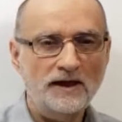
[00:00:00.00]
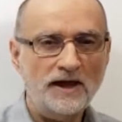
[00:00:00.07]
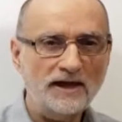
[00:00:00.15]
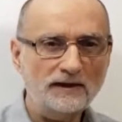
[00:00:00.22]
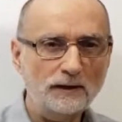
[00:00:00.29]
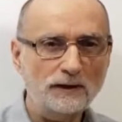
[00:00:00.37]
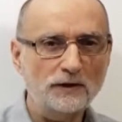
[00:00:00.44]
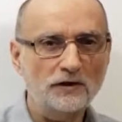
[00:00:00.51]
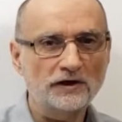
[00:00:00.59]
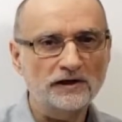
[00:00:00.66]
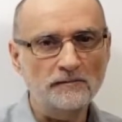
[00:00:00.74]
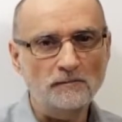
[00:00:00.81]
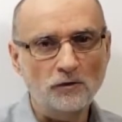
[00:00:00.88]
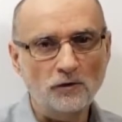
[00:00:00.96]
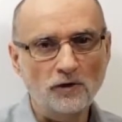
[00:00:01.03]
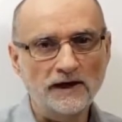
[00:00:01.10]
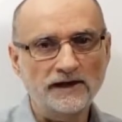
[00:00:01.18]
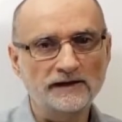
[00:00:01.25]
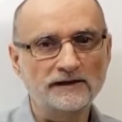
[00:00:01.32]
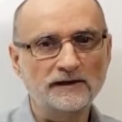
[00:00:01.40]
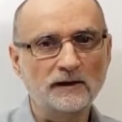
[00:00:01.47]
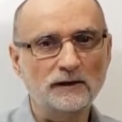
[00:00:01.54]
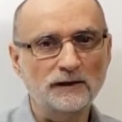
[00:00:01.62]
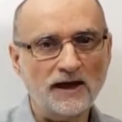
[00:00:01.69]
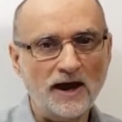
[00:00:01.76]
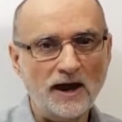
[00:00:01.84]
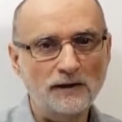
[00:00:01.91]
at a certain point the
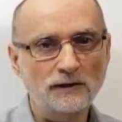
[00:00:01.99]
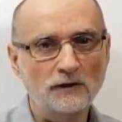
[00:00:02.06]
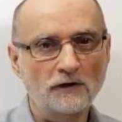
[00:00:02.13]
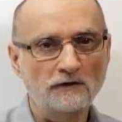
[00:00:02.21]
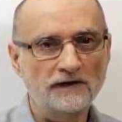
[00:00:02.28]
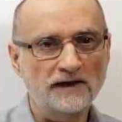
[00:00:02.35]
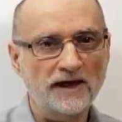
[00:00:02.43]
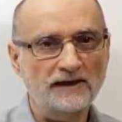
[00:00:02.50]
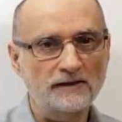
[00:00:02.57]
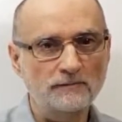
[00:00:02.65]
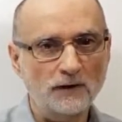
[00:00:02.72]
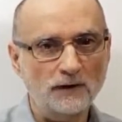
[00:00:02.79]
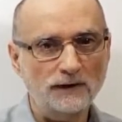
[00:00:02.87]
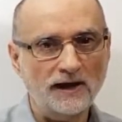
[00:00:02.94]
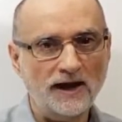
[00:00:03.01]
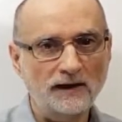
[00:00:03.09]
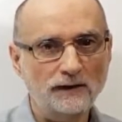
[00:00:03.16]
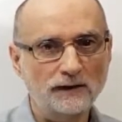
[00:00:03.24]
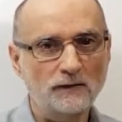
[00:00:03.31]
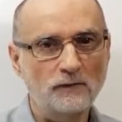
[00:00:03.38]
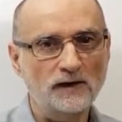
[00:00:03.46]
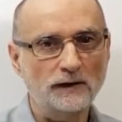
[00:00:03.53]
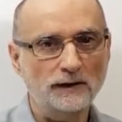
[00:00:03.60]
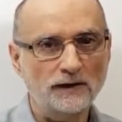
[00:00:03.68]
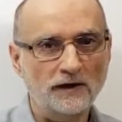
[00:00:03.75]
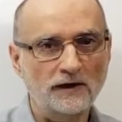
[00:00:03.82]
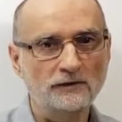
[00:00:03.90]
size of the adipocytes will
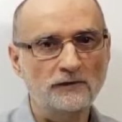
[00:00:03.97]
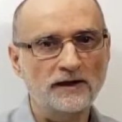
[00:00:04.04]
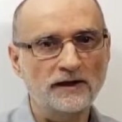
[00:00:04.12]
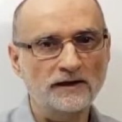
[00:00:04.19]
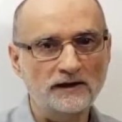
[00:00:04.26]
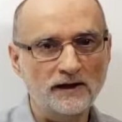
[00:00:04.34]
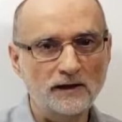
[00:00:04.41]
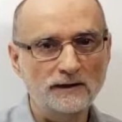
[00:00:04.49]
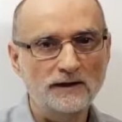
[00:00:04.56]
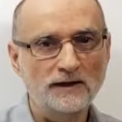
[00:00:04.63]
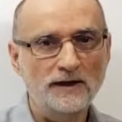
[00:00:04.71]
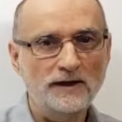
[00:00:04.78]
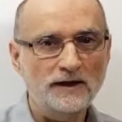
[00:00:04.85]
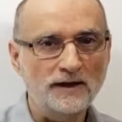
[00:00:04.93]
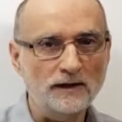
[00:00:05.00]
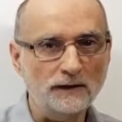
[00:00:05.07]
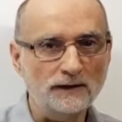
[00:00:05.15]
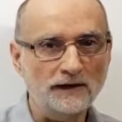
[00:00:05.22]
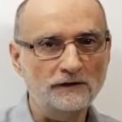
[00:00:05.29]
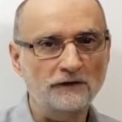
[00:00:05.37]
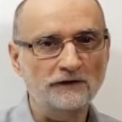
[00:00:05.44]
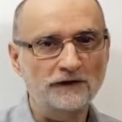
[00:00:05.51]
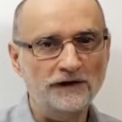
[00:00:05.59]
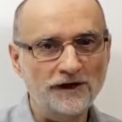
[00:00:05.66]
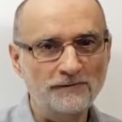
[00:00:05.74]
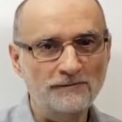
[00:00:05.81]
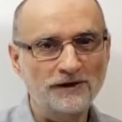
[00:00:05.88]
start to increase instead of the
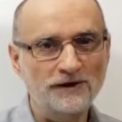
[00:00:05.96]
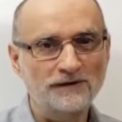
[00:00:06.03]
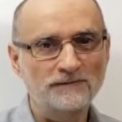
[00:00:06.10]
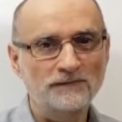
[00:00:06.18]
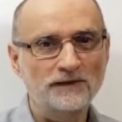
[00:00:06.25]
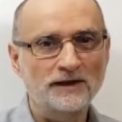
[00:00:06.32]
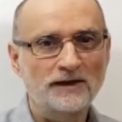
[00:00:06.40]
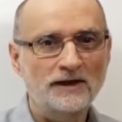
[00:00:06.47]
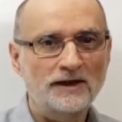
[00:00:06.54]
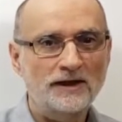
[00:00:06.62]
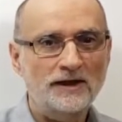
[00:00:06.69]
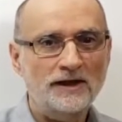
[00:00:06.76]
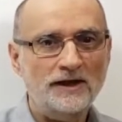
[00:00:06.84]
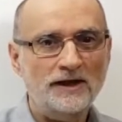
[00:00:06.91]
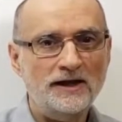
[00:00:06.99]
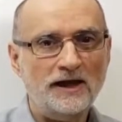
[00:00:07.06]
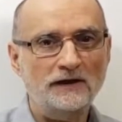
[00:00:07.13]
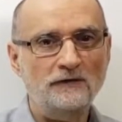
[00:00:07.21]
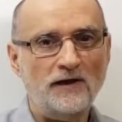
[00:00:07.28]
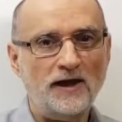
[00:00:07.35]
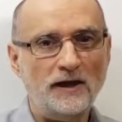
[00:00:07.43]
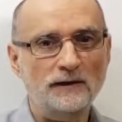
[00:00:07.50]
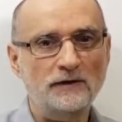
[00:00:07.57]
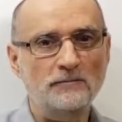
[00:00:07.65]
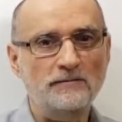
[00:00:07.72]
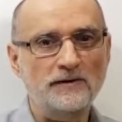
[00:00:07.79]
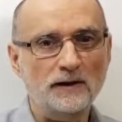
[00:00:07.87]
number. In advanced
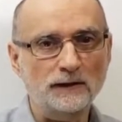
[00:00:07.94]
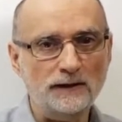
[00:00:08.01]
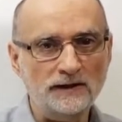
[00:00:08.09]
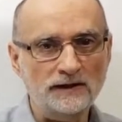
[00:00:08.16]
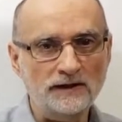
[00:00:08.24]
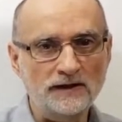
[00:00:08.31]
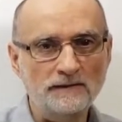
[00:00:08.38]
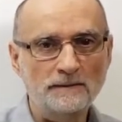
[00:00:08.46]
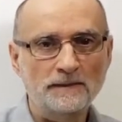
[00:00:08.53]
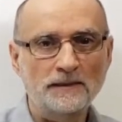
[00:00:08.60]
obesity,